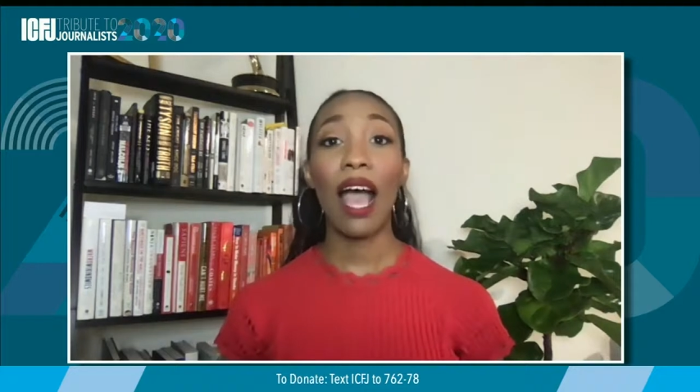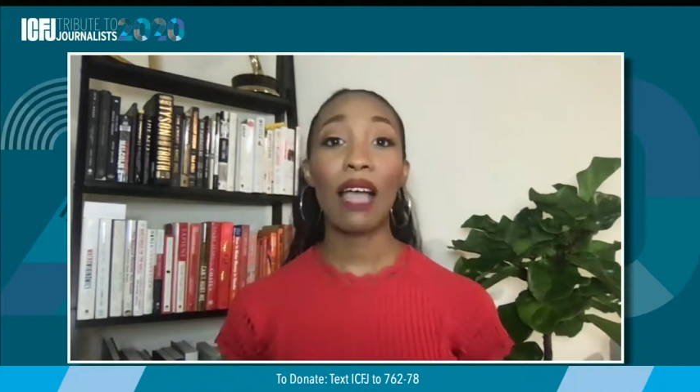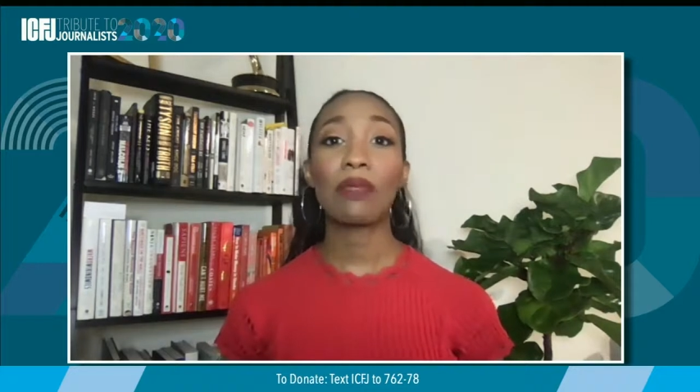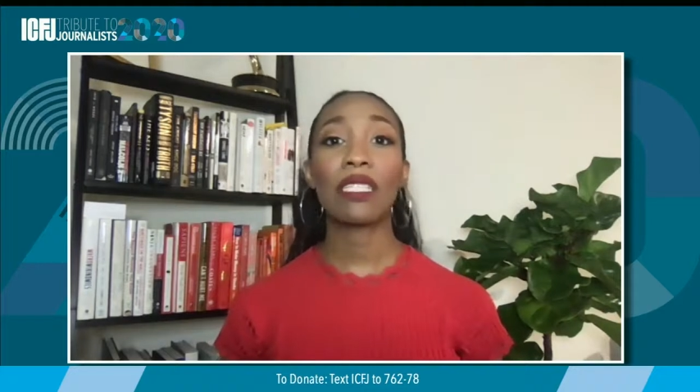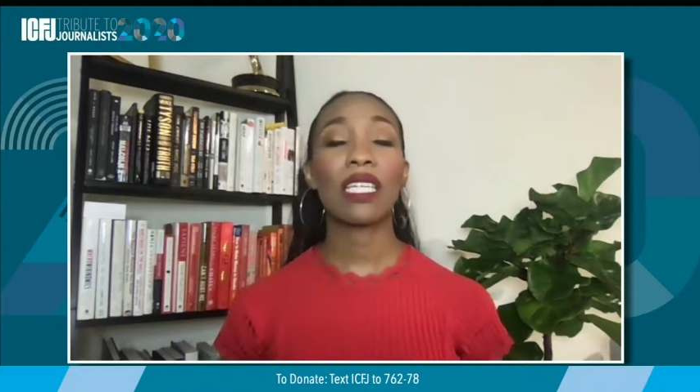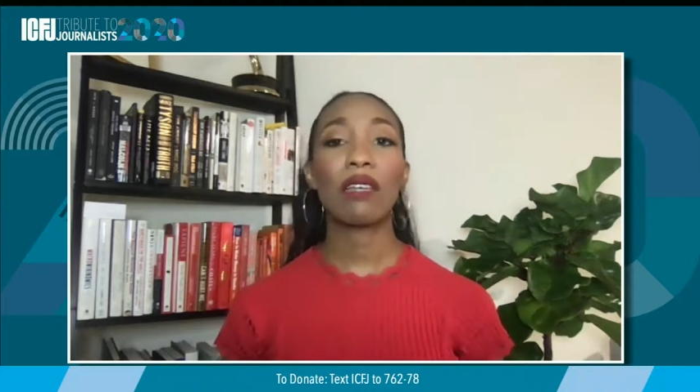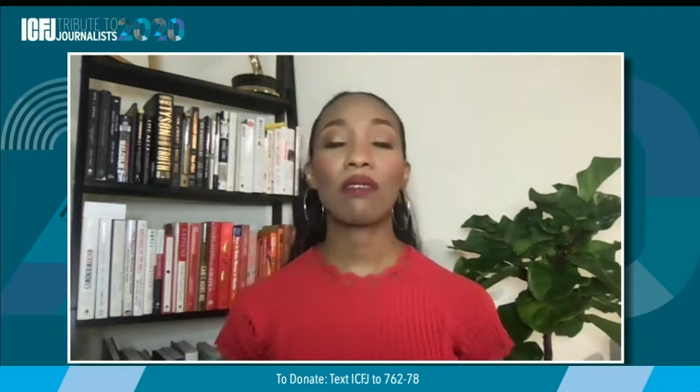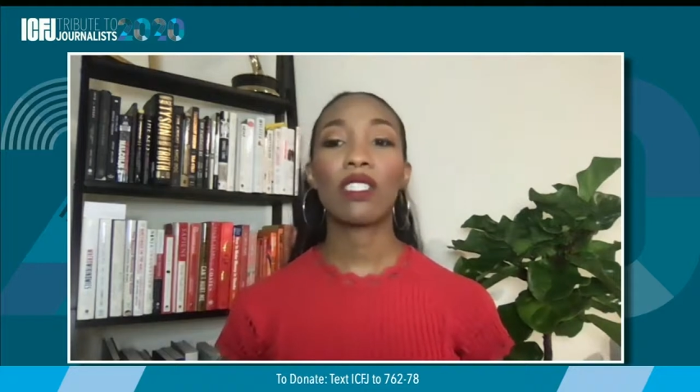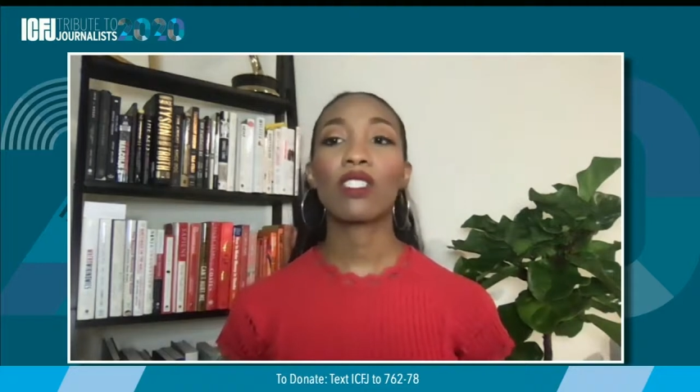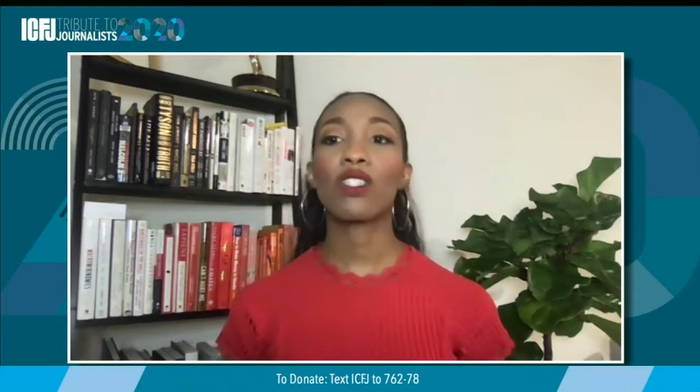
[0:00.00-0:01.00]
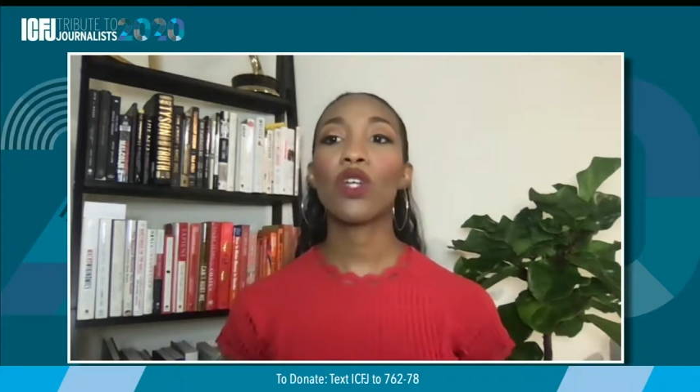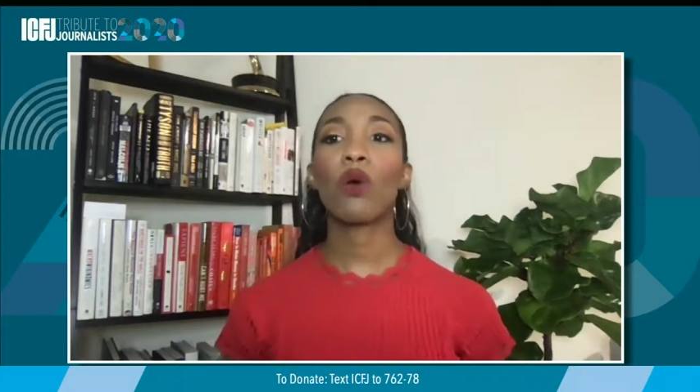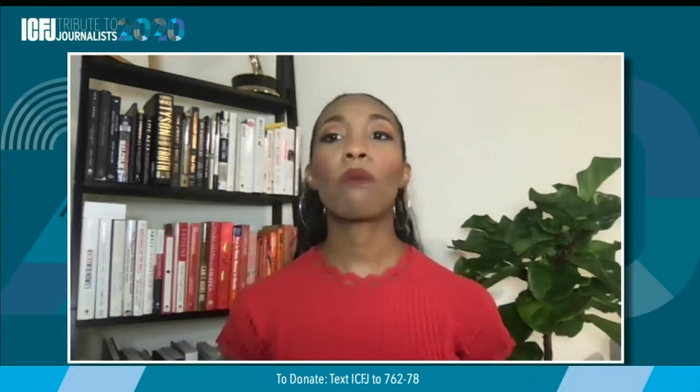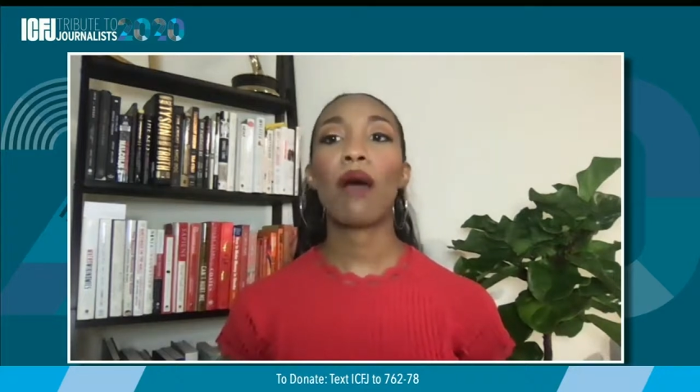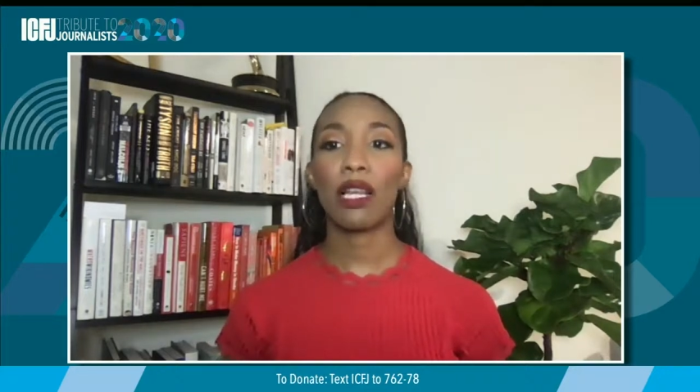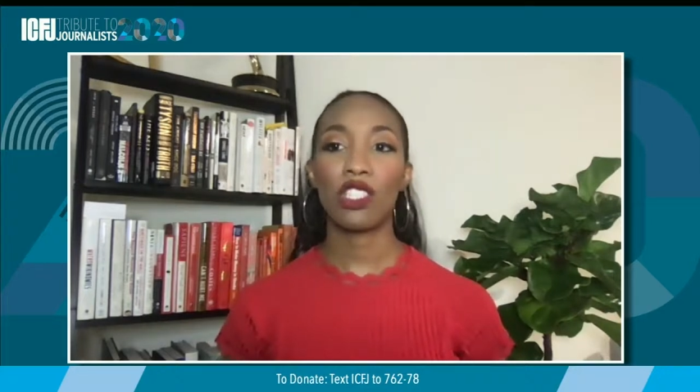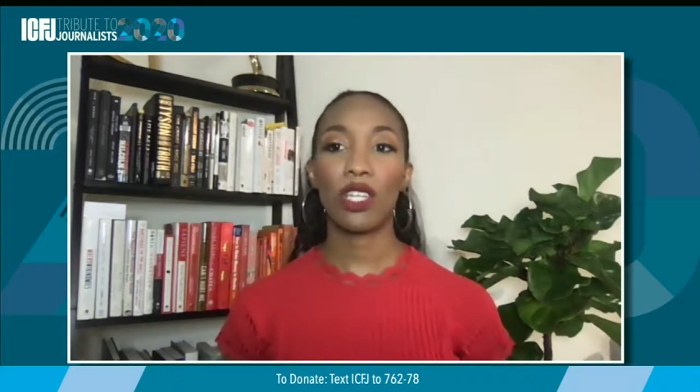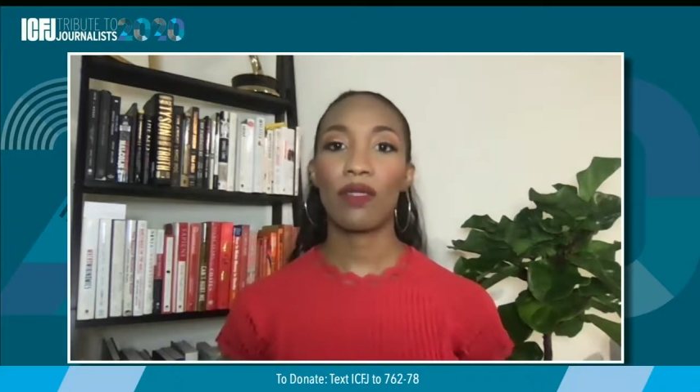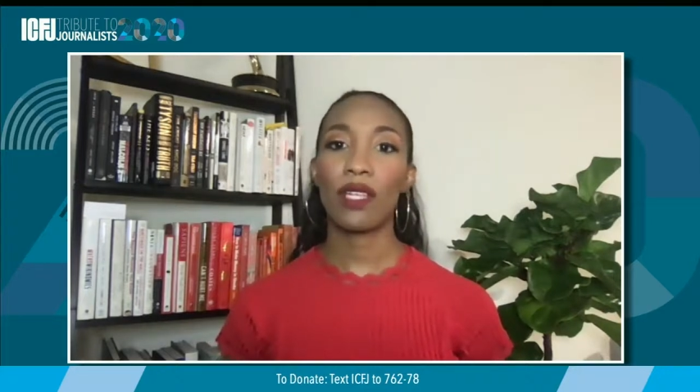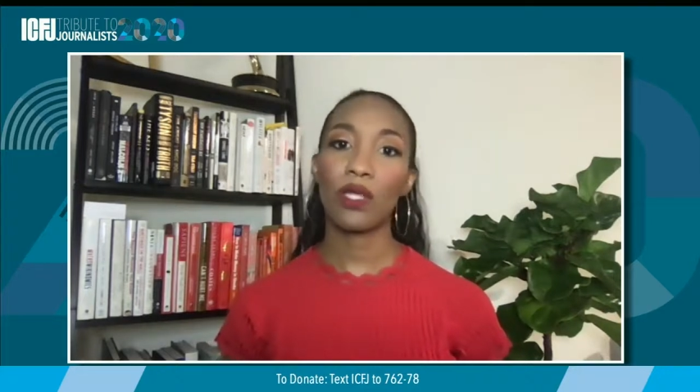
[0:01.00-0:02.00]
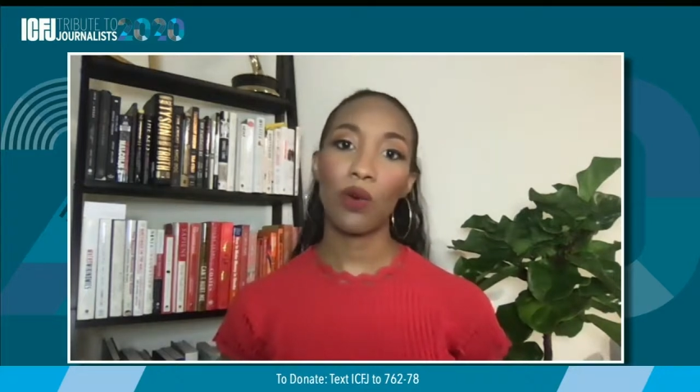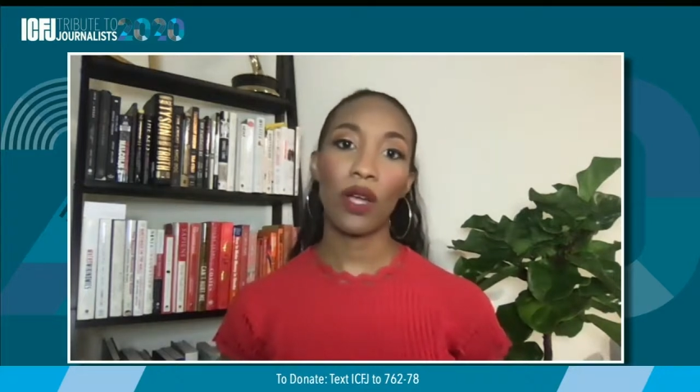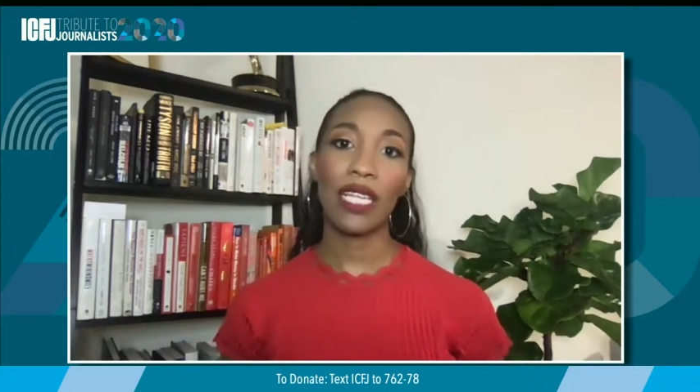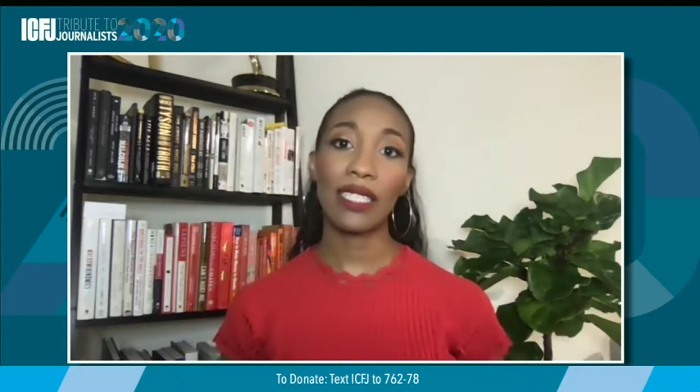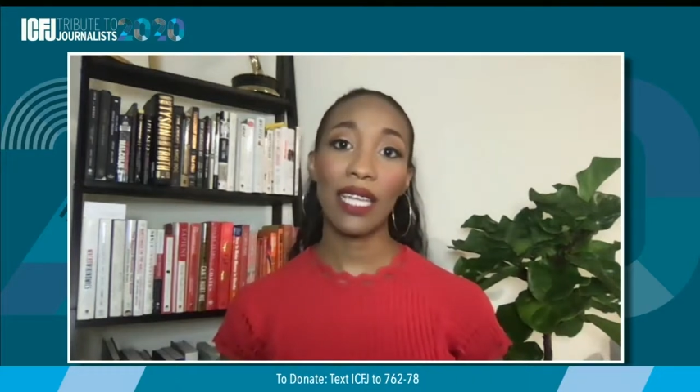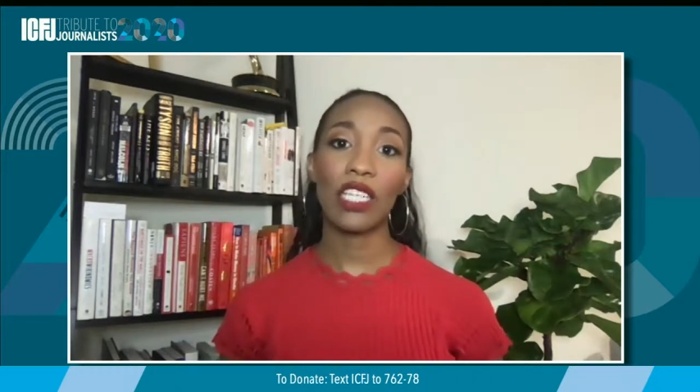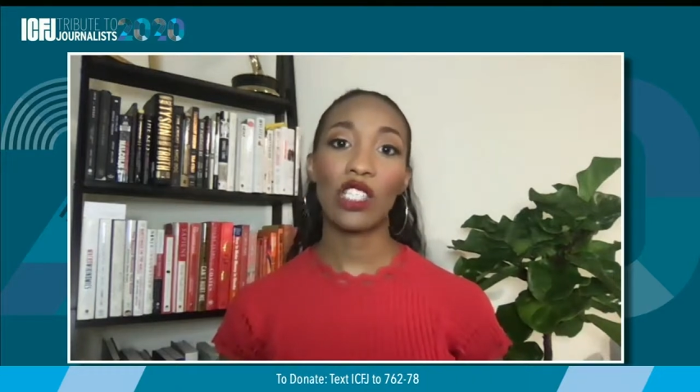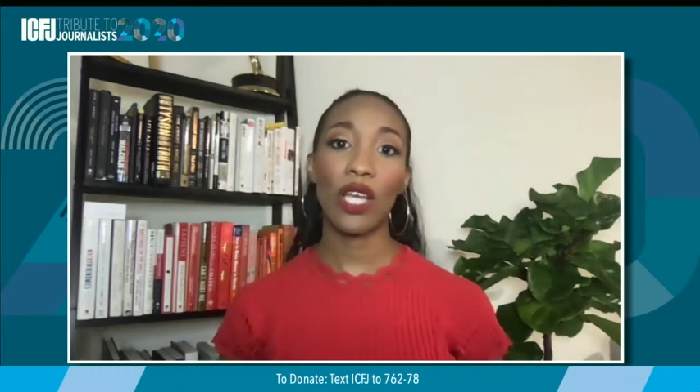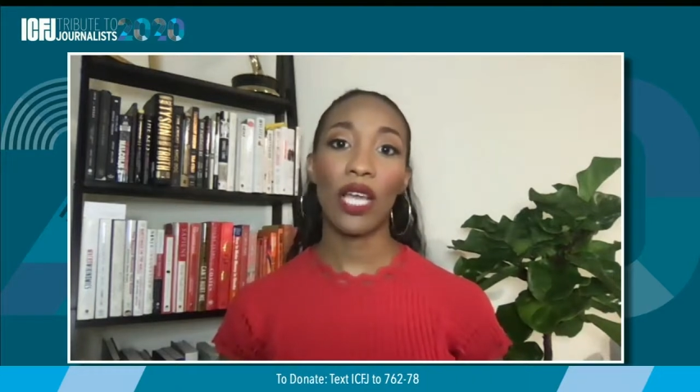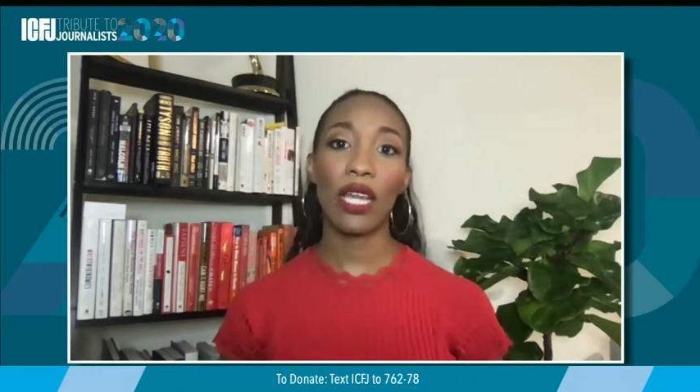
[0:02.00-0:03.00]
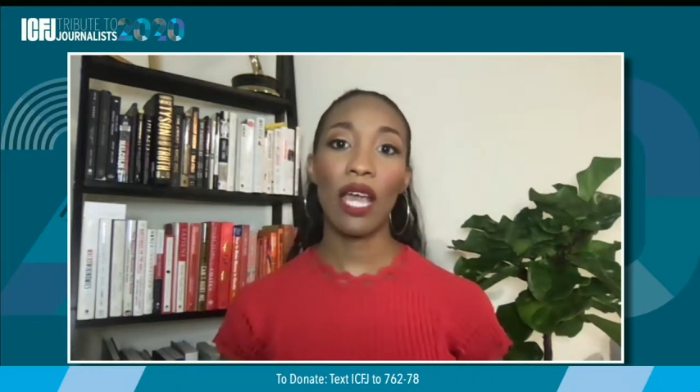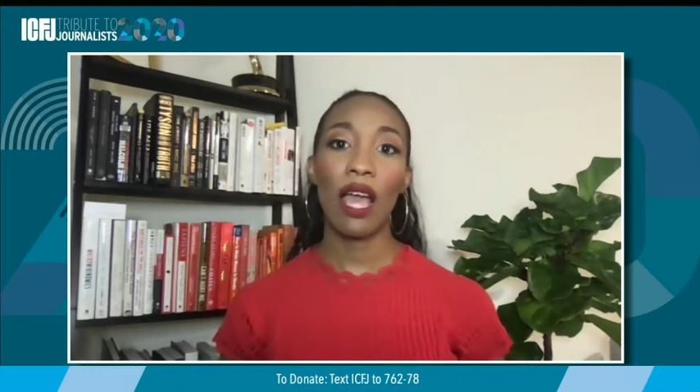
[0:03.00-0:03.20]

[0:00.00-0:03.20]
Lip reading: I believe so much in this organization